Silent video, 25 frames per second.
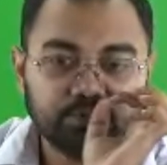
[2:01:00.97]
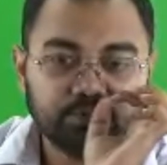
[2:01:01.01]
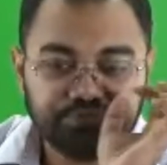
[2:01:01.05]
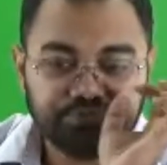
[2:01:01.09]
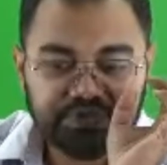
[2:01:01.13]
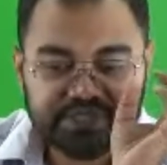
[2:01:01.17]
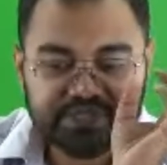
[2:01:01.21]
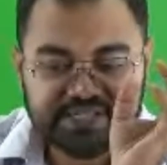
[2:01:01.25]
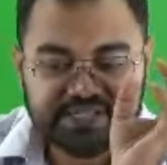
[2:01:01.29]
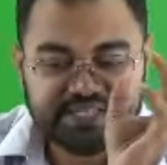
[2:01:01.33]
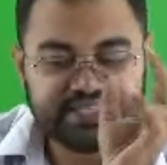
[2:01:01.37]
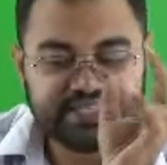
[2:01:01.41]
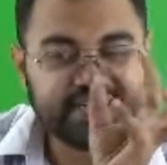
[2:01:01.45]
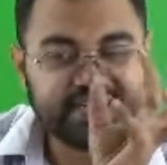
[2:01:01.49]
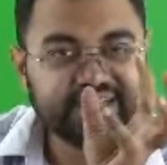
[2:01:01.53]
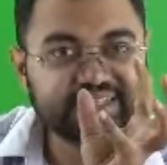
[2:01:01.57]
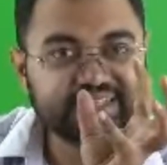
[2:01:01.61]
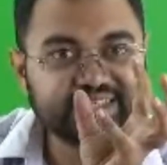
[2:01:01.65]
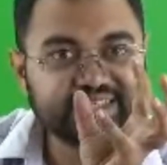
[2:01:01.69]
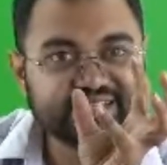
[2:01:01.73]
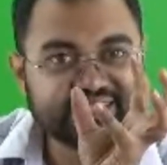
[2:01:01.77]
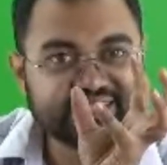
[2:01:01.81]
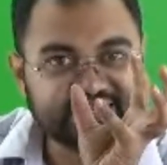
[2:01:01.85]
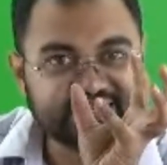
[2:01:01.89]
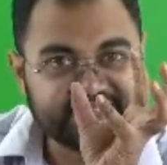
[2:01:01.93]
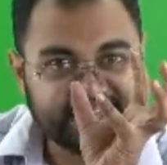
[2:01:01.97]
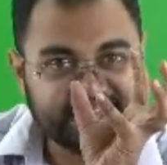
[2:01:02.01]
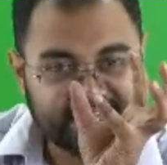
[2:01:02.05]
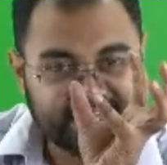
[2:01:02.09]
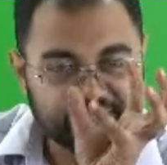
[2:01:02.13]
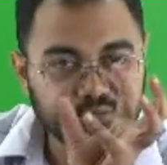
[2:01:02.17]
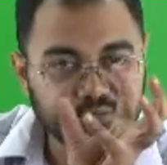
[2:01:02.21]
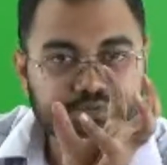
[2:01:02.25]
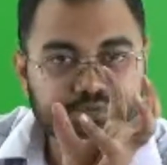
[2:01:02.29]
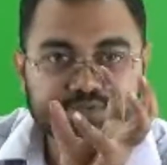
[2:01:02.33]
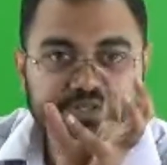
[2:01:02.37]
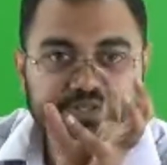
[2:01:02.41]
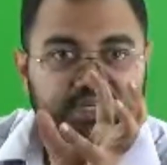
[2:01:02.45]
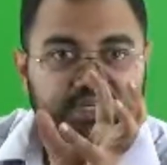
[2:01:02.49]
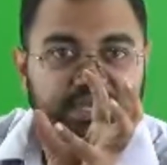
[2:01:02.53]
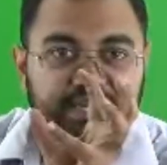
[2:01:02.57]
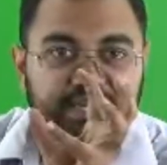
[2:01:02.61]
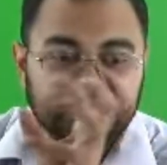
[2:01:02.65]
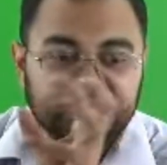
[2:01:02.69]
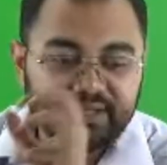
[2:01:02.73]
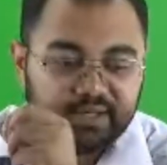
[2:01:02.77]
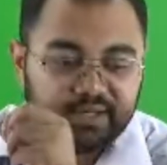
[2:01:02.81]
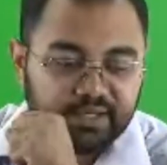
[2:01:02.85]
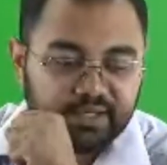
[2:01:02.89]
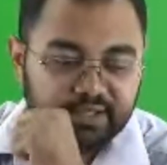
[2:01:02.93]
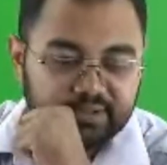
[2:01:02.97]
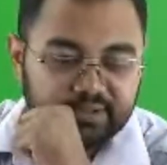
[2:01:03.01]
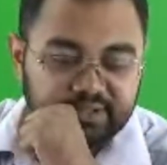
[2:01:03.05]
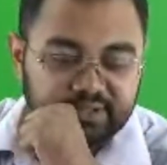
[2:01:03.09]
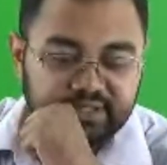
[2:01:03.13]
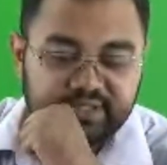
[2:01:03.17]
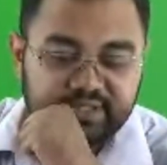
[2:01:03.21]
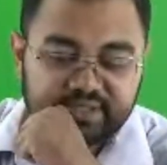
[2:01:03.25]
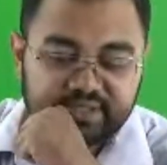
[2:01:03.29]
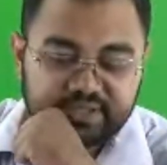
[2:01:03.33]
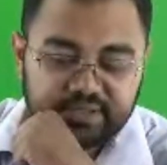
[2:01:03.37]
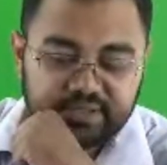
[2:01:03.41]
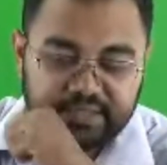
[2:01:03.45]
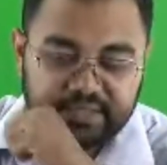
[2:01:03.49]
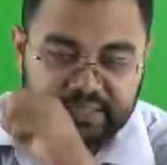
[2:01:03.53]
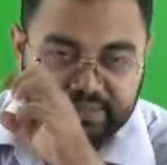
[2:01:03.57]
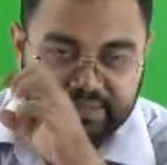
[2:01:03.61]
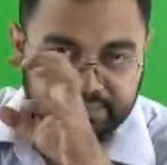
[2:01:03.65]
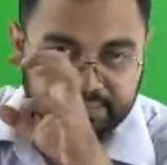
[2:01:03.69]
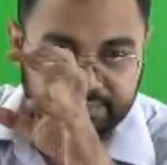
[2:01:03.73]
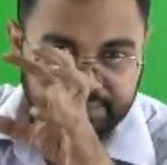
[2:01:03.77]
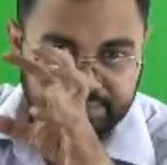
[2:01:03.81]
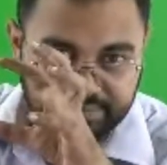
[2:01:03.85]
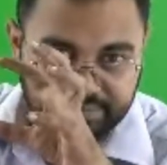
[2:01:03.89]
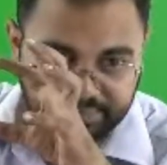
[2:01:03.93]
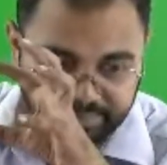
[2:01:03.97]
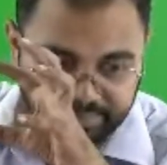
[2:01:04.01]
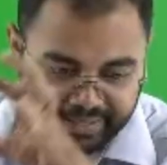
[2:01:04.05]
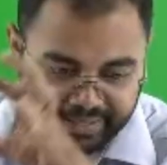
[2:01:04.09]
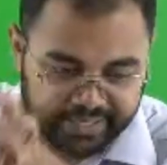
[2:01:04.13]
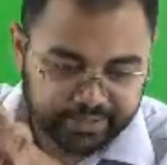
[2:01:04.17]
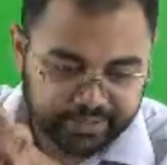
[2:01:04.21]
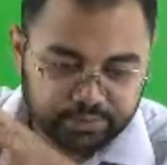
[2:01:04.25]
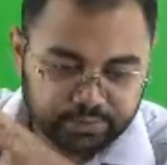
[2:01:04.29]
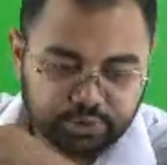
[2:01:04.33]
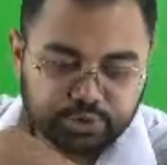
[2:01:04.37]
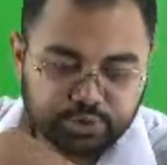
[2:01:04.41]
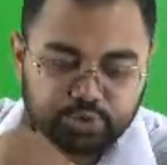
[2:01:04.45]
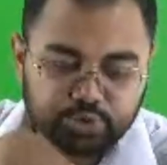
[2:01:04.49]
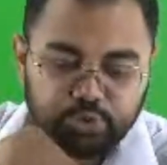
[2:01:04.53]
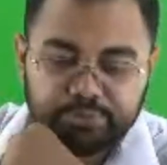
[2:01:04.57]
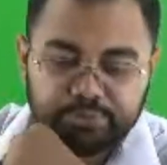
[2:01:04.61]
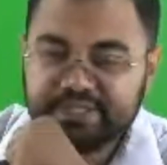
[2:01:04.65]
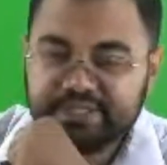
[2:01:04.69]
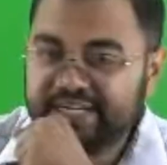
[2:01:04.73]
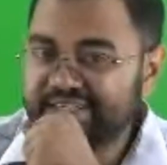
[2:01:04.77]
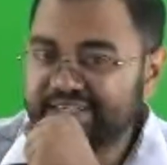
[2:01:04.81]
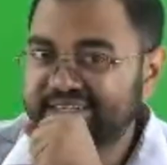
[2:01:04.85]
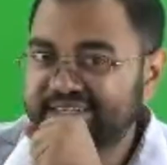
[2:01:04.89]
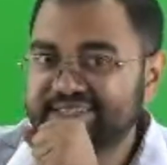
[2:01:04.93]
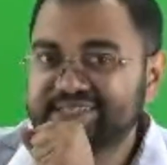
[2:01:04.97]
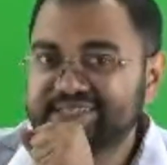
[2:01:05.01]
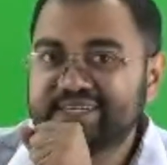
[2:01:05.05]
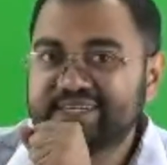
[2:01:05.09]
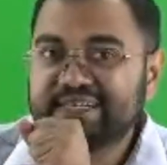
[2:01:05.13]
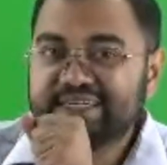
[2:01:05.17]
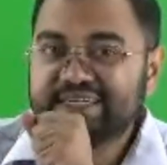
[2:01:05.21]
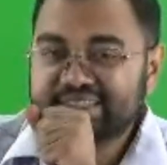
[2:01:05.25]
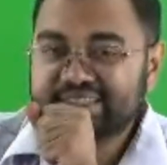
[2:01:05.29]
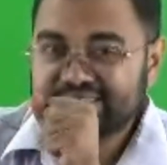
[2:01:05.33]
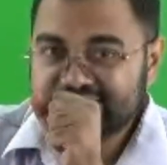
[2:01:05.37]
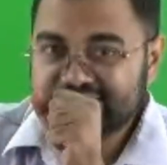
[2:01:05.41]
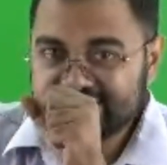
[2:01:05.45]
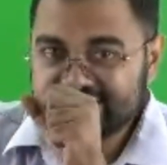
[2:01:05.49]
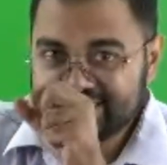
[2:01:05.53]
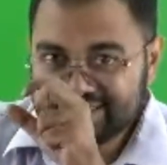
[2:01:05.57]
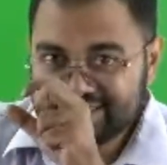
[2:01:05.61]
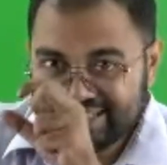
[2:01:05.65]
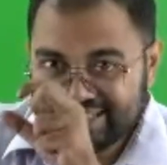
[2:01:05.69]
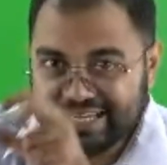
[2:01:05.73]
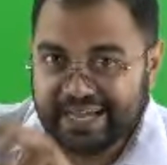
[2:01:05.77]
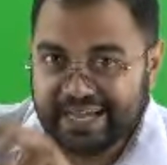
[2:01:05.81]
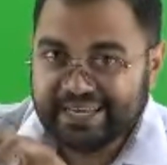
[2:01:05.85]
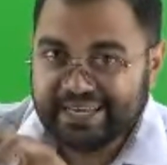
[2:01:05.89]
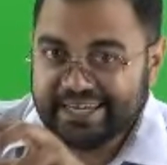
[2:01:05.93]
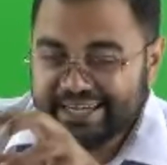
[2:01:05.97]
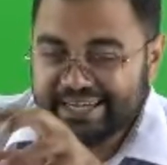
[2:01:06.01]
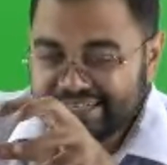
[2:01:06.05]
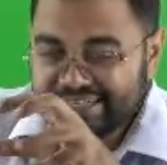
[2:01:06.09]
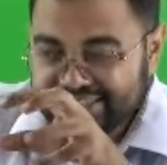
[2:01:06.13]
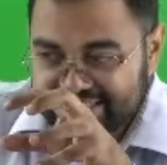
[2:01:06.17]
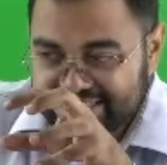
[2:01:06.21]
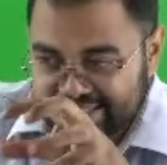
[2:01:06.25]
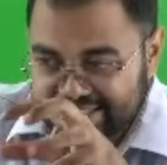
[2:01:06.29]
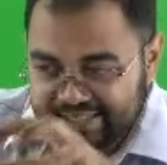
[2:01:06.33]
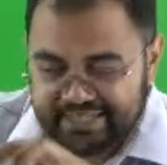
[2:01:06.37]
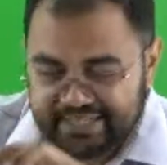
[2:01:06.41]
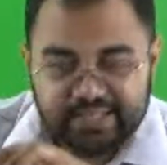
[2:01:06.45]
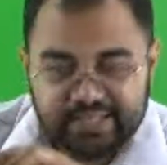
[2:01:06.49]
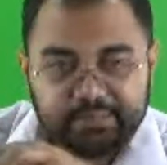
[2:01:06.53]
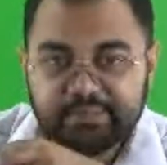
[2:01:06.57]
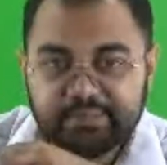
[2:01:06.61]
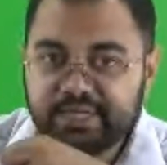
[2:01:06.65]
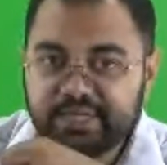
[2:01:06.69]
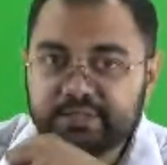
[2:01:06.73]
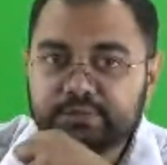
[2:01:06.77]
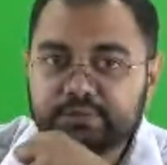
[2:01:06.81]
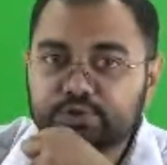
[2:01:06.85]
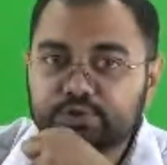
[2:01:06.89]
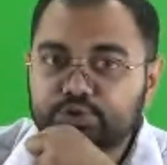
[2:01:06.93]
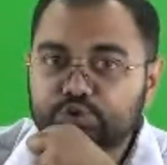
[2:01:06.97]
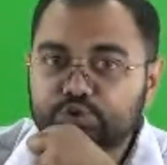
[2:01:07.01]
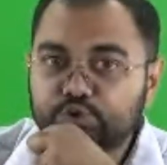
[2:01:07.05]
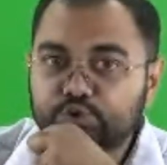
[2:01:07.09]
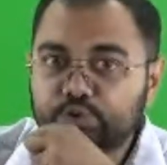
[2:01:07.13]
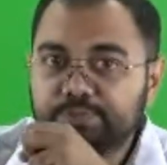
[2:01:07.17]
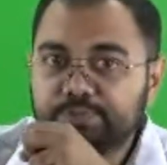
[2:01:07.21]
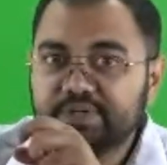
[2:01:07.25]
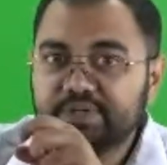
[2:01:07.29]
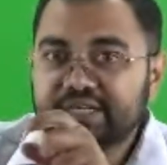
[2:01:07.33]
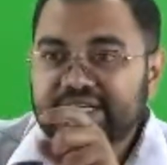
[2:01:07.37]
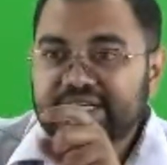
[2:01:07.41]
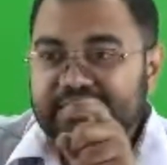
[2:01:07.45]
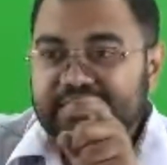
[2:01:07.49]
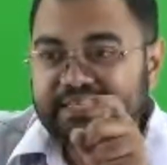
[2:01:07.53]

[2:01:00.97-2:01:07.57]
we see that this nanoscale, this microscope, that is the scanning tunneling microscope,